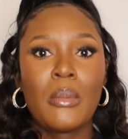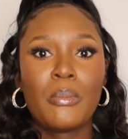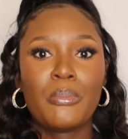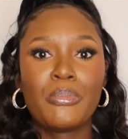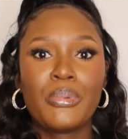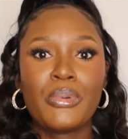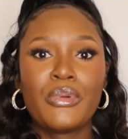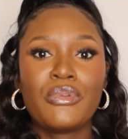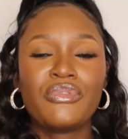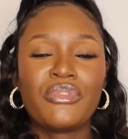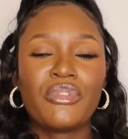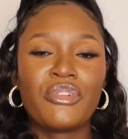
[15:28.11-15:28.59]

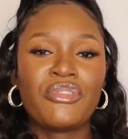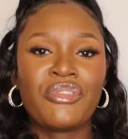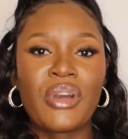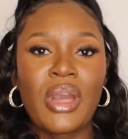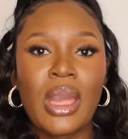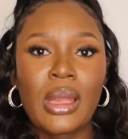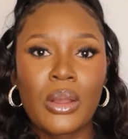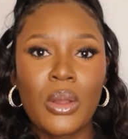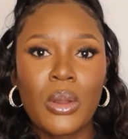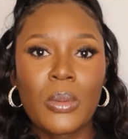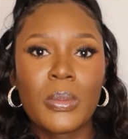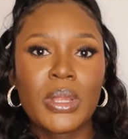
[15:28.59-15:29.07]
proof of
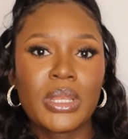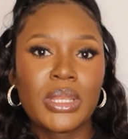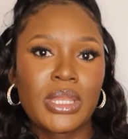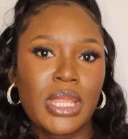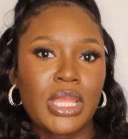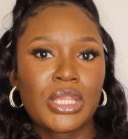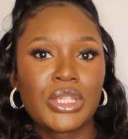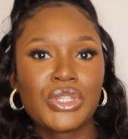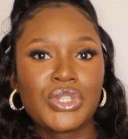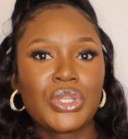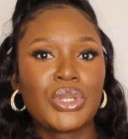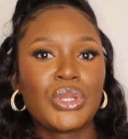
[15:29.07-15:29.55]

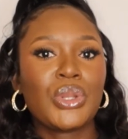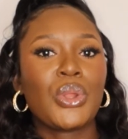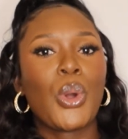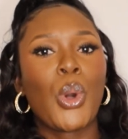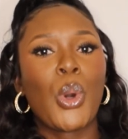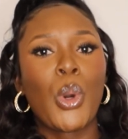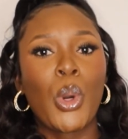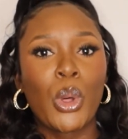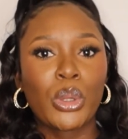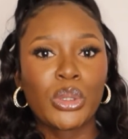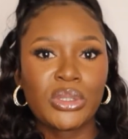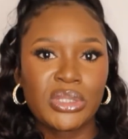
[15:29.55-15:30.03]
accommodation or
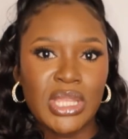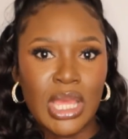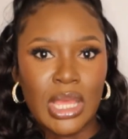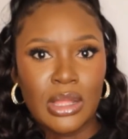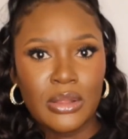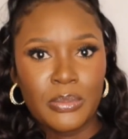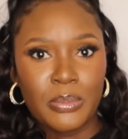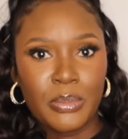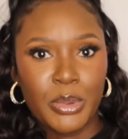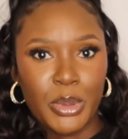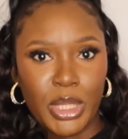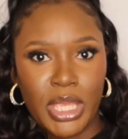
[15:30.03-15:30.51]
hotel
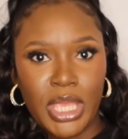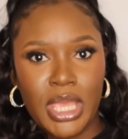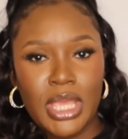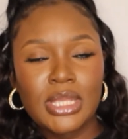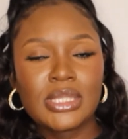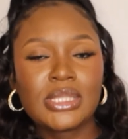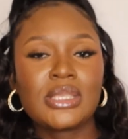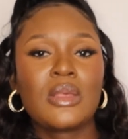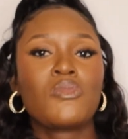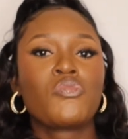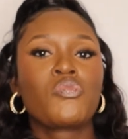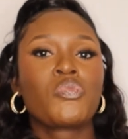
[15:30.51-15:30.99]

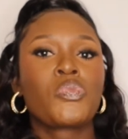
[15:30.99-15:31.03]
bookings.